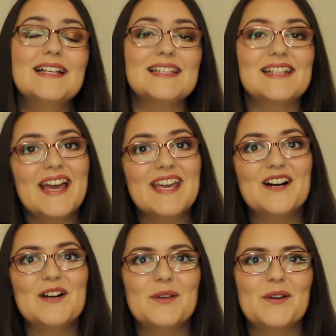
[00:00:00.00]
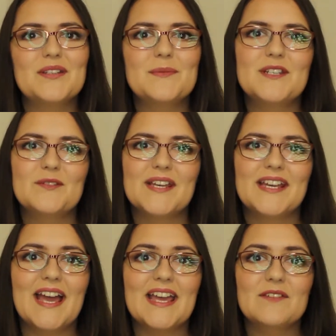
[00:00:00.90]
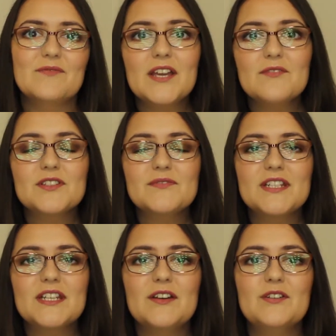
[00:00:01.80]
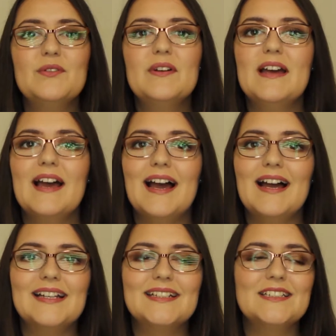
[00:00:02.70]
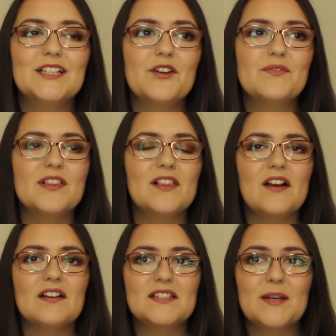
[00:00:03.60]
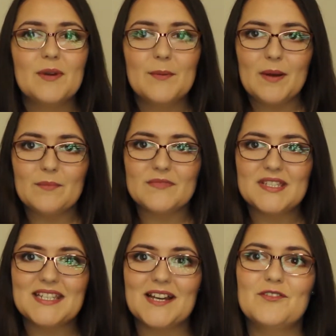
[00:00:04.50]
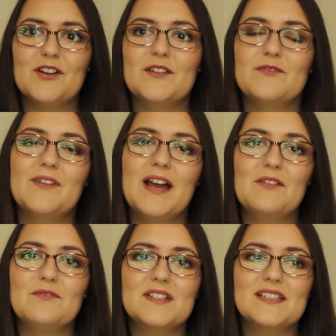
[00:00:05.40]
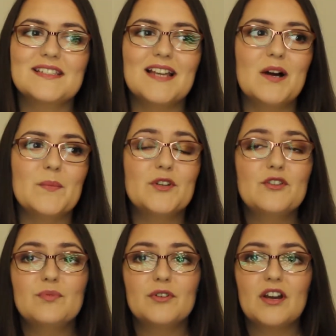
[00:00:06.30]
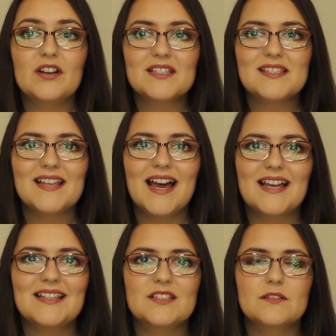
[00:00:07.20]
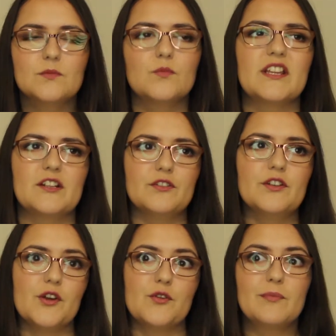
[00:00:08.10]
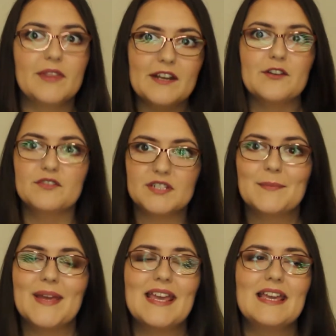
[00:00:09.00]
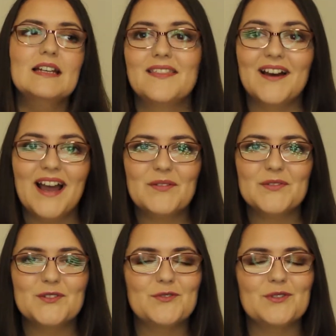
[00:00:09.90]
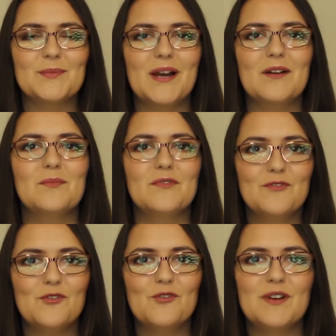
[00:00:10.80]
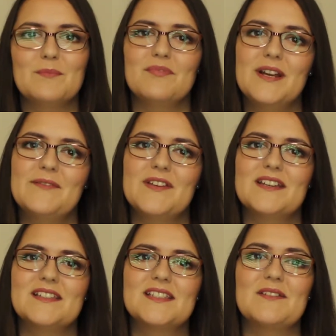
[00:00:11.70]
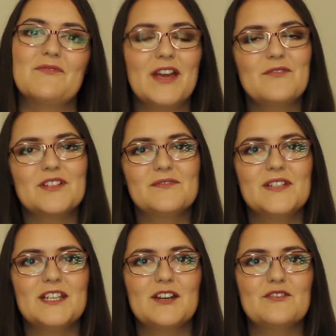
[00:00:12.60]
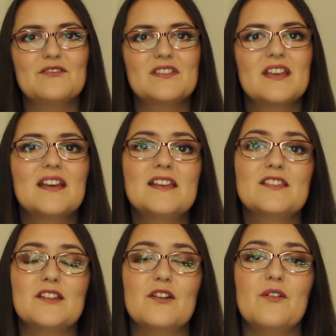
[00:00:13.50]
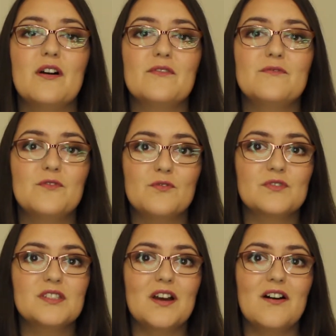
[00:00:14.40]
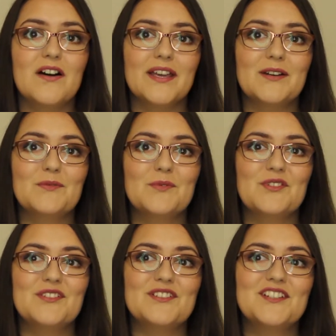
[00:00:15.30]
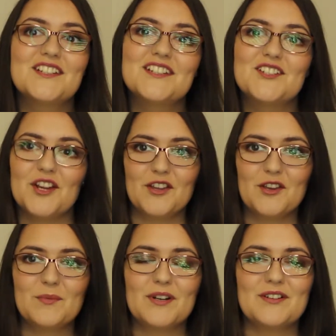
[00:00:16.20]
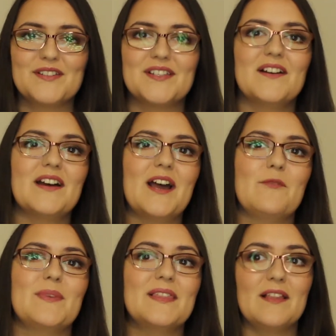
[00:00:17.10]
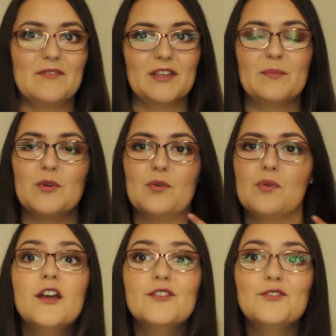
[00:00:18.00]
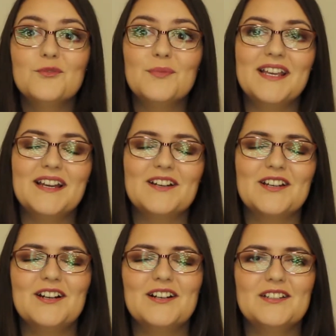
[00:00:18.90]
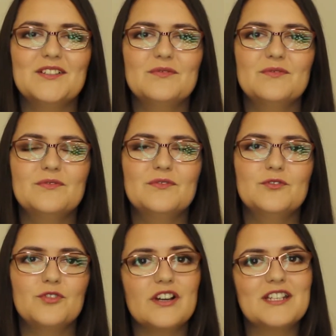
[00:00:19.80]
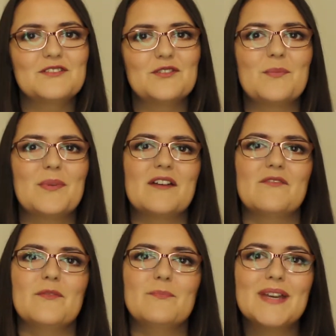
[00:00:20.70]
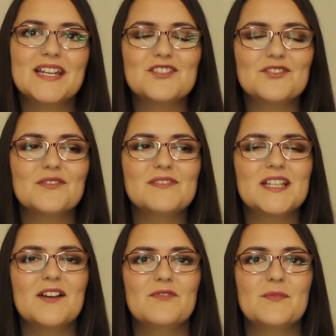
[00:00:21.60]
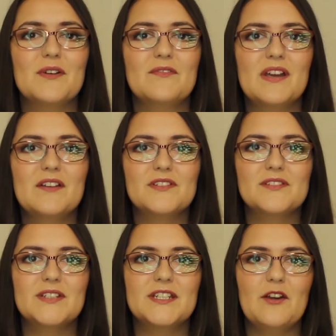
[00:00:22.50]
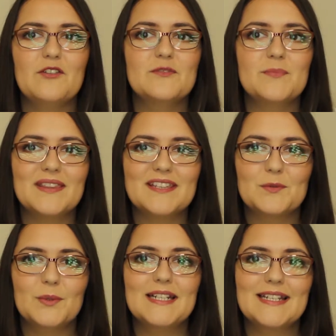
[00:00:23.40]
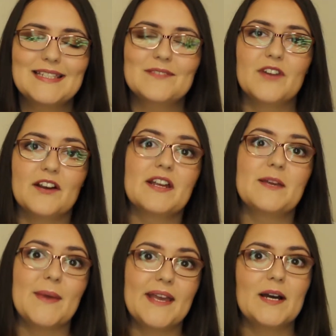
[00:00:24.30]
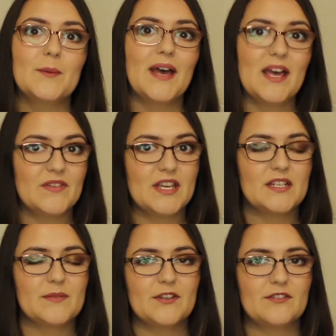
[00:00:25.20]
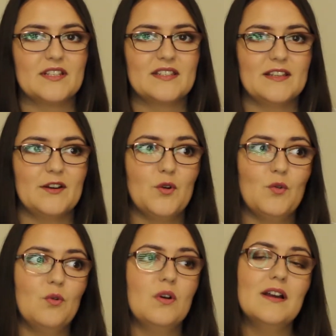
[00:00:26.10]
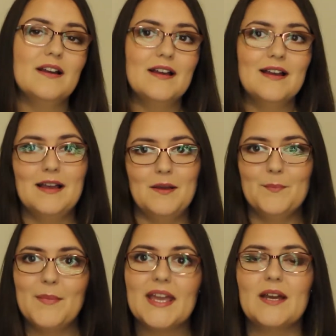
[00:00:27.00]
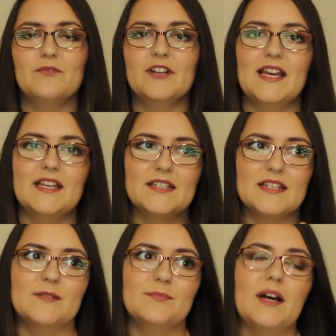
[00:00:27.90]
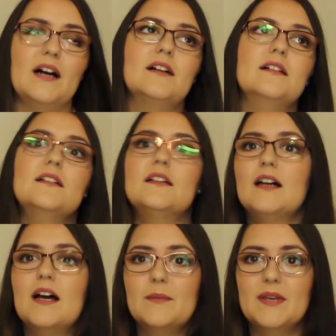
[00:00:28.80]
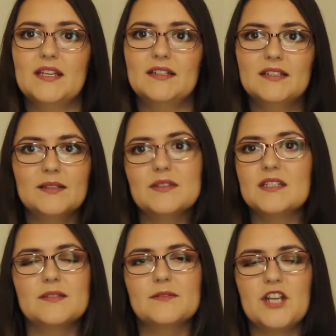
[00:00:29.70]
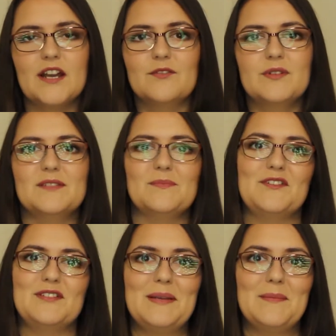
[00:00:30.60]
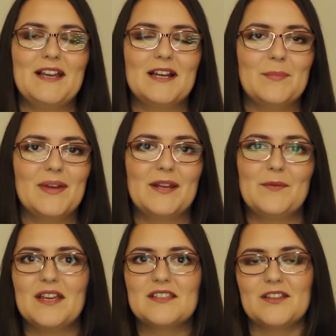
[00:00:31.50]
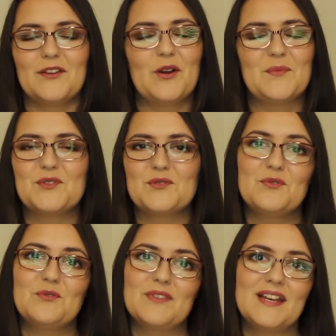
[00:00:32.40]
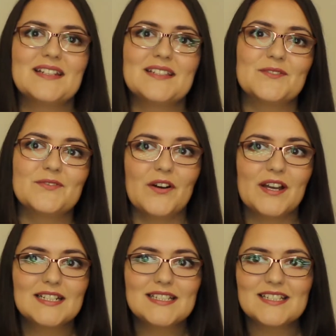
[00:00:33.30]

Today I'm going to be doing a favourites video, and over the last couple of months I've kind of found some new products that, well, they're not new, but they're new to me, that I haven't talked about before in previous favourites videos, so I thought I would show you because I have been loving them all. Normally I kind of try to do a bit of a mixture of stuff in my favourites videos, but this one is very makeup heavy, to be honest. They're all makeup related, but I mean, this channel is mostly makeup anyway, so I'm sure that is fine.